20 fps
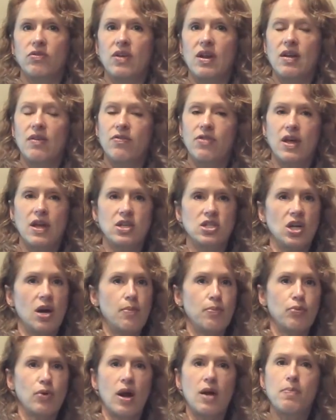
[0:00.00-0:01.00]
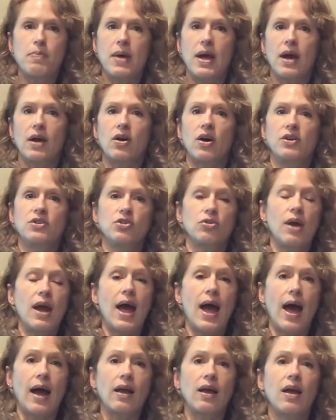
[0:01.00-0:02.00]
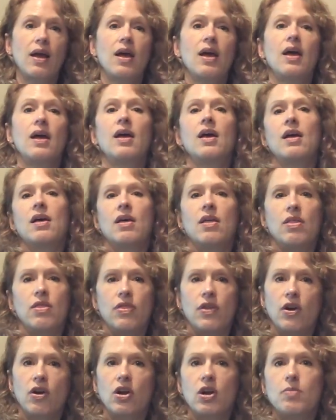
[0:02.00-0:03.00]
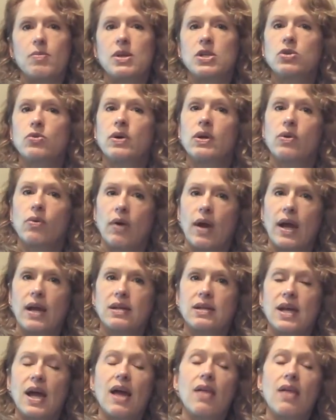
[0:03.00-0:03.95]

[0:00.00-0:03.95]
and if they jump right back on track, they're going to be doing great.